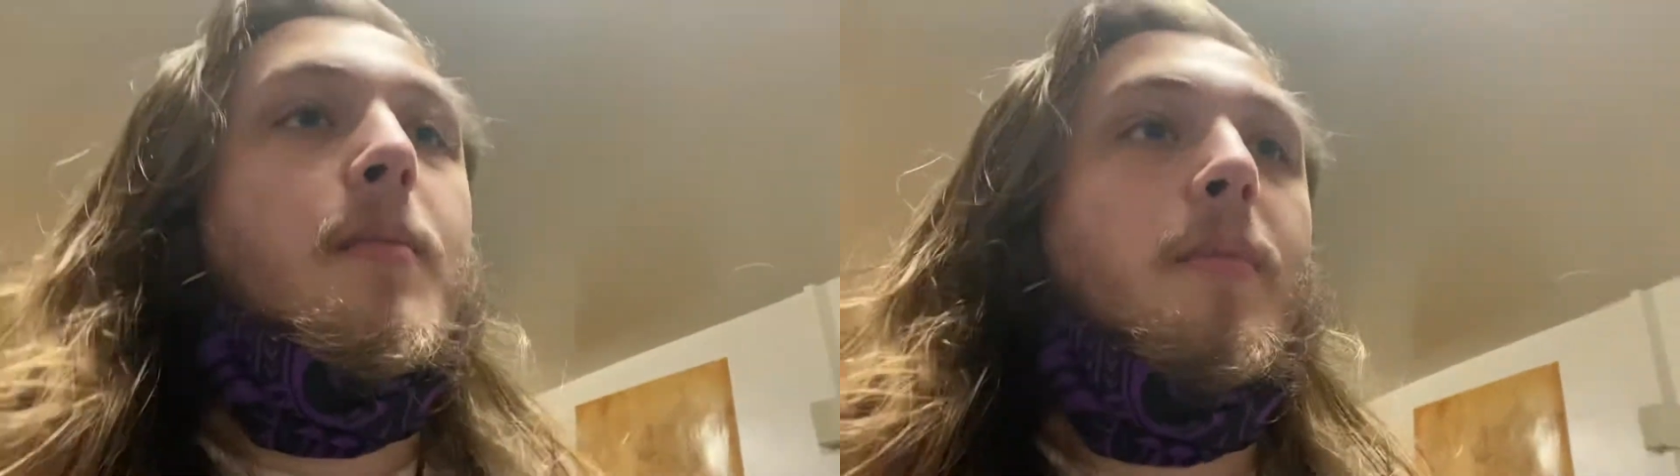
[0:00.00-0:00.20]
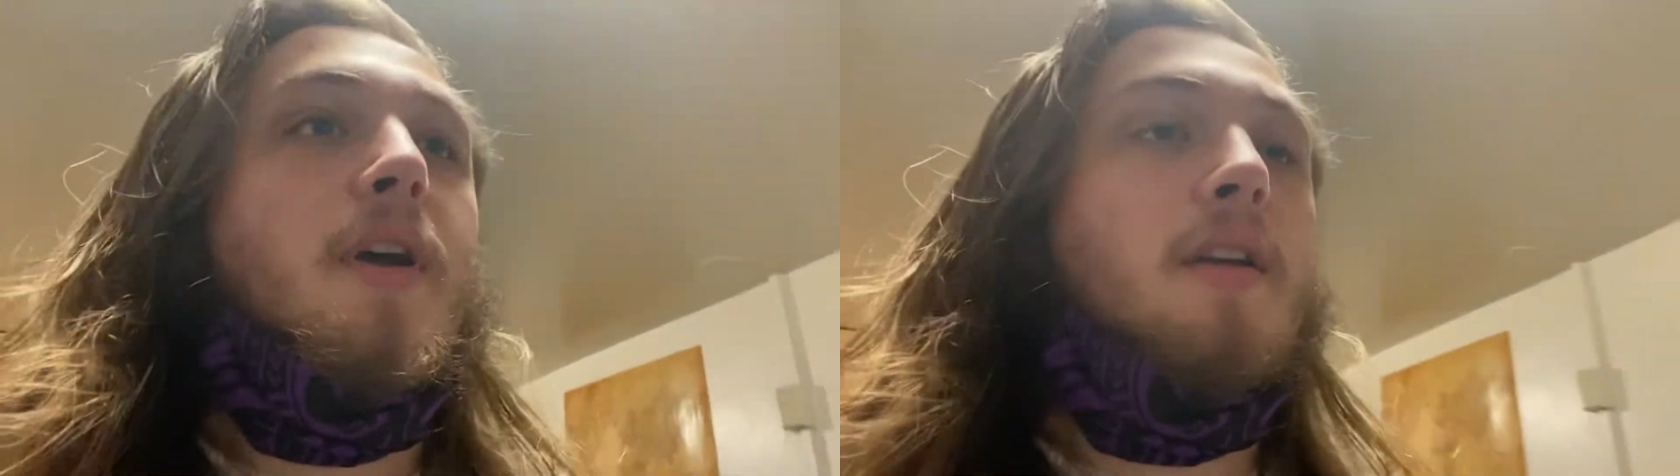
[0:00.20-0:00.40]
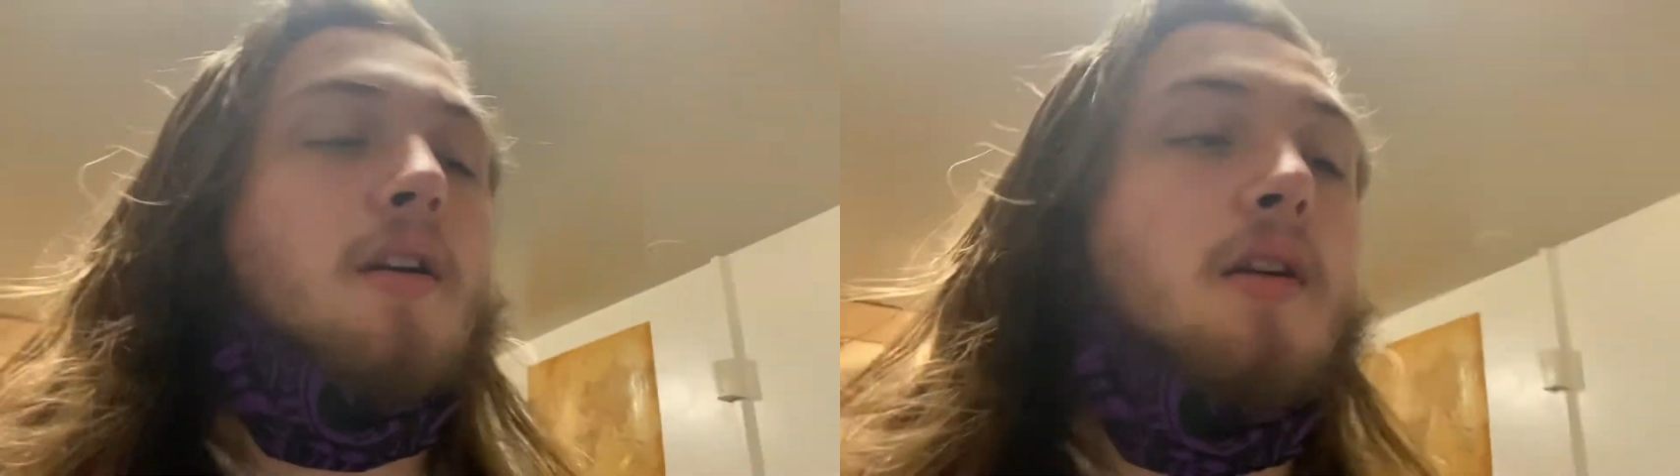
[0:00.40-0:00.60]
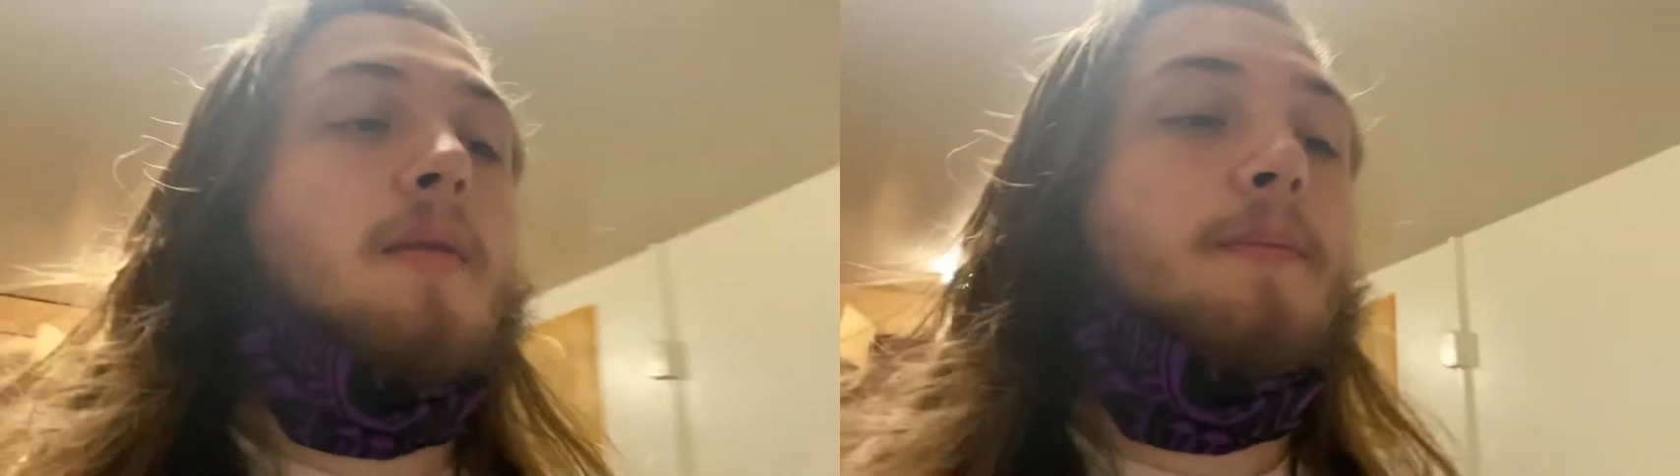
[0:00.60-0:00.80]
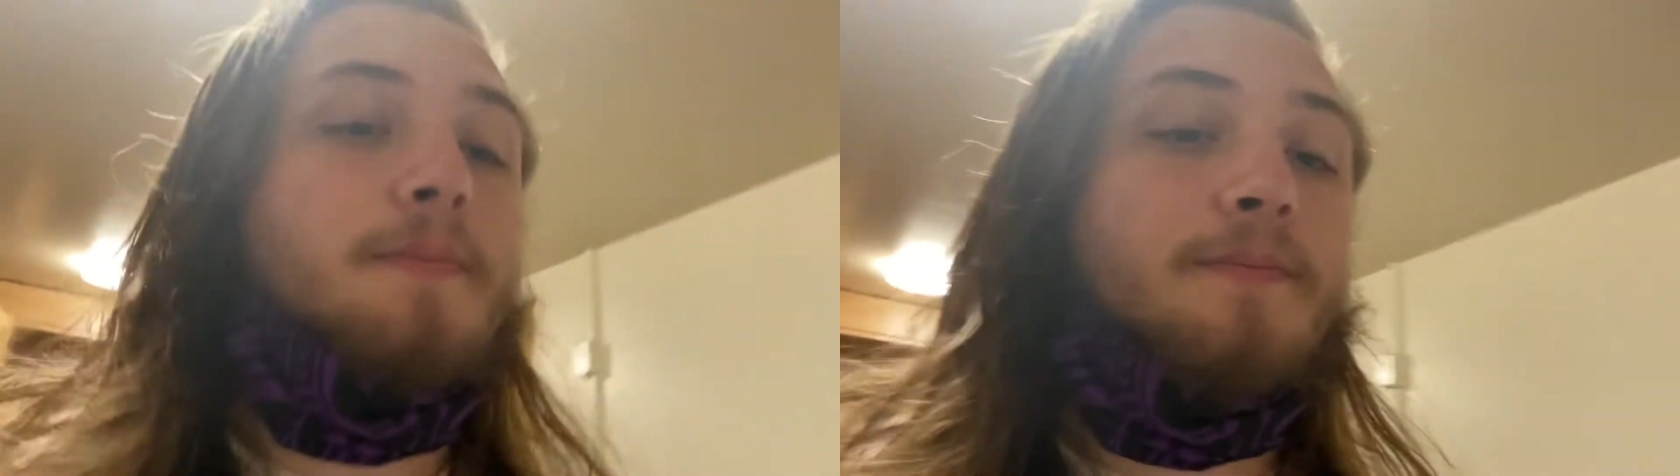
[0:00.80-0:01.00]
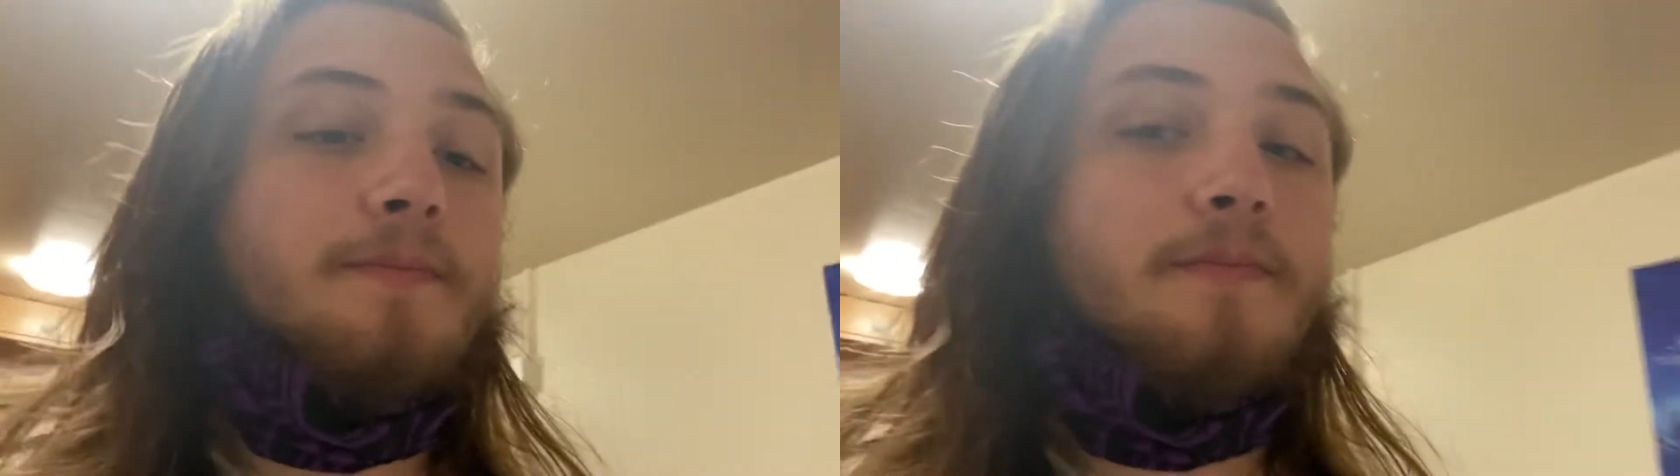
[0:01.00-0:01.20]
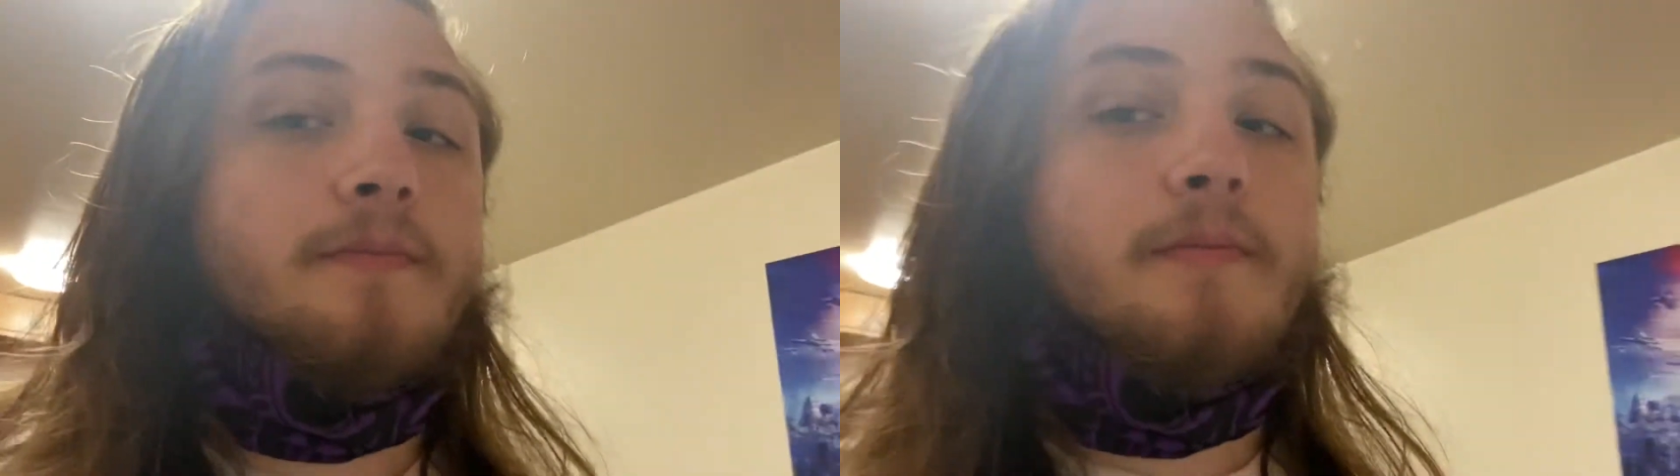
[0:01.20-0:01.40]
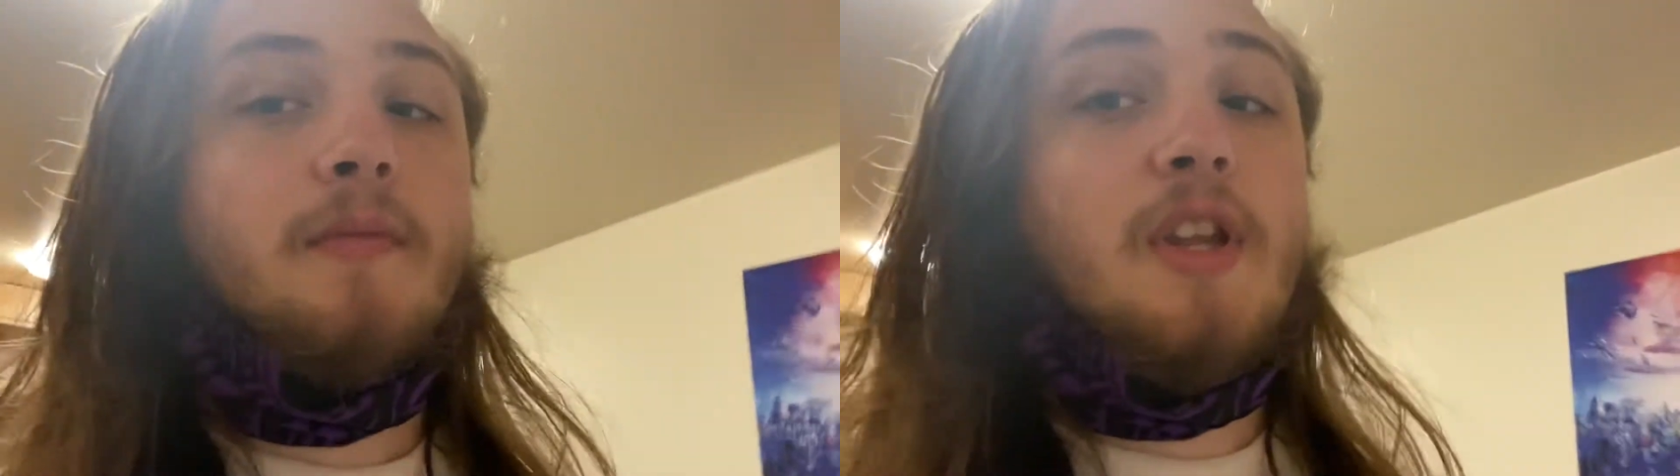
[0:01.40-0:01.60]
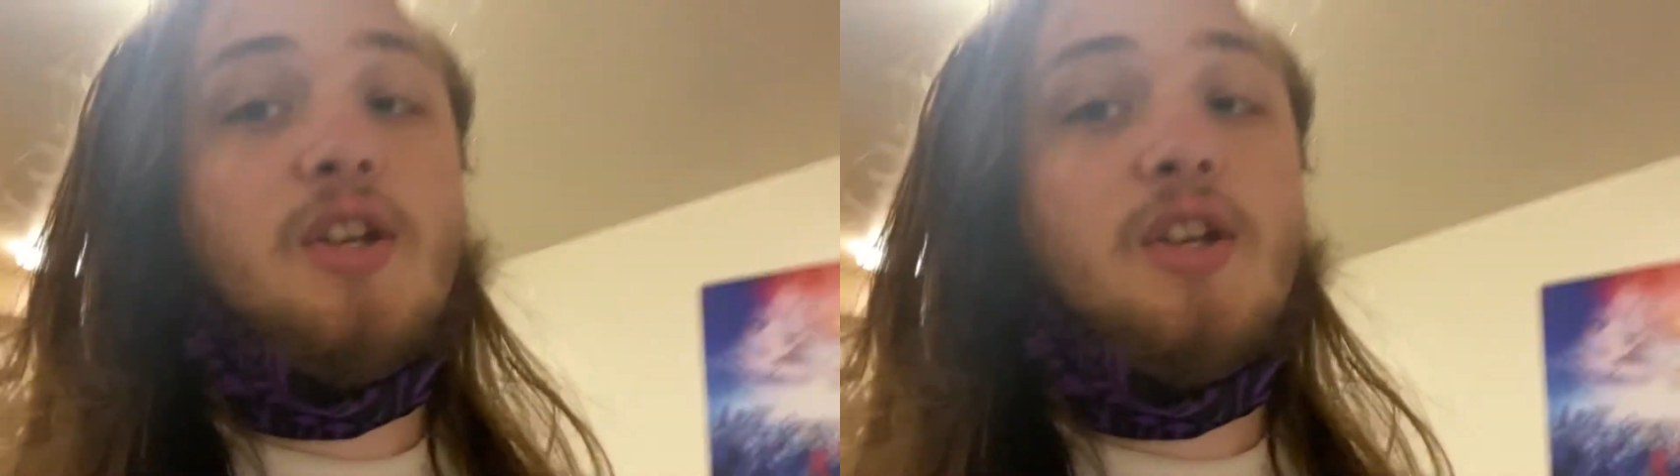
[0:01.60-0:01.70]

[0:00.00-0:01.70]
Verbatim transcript: but um, he